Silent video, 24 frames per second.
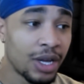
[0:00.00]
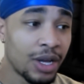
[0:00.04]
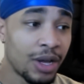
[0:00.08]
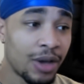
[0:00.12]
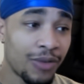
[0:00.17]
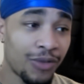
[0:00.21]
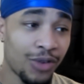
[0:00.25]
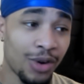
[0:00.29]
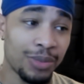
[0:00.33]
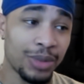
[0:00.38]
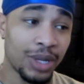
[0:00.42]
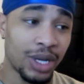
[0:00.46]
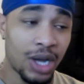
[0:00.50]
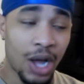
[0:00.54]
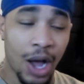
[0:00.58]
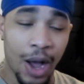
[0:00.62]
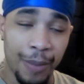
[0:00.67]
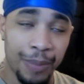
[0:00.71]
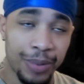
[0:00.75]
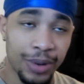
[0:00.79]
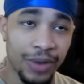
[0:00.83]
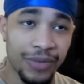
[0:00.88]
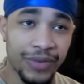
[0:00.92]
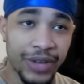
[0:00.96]
From the
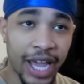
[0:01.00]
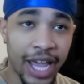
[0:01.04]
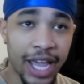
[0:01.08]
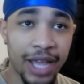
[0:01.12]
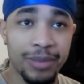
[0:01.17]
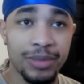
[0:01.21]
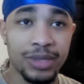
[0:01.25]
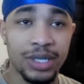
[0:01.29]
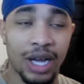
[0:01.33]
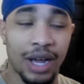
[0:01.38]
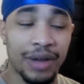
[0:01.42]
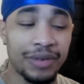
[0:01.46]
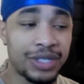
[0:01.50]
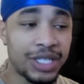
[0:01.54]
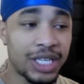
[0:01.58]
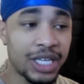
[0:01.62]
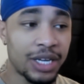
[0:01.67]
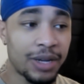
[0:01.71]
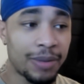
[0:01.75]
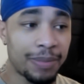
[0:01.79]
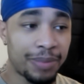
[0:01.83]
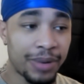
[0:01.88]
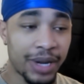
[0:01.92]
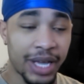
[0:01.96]
couple of games that I've seen
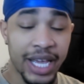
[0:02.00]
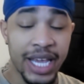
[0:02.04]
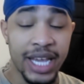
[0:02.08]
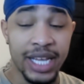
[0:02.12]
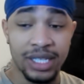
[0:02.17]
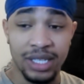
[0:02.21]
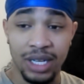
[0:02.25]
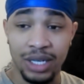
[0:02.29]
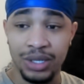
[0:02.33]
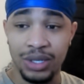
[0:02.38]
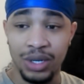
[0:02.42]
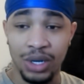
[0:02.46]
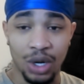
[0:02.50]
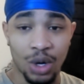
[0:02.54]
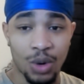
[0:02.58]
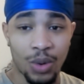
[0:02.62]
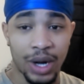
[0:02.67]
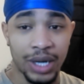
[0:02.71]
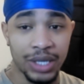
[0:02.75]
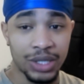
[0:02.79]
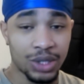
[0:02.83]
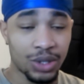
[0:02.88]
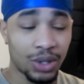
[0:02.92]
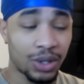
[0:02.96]
him play, he does look
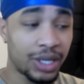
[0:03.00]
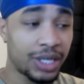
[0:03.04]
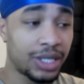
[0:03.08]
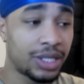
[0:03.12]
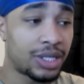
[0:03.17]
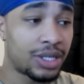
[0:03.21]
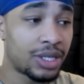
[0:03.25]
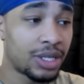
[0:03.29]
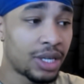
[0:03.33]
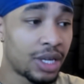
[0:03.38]
quite solid.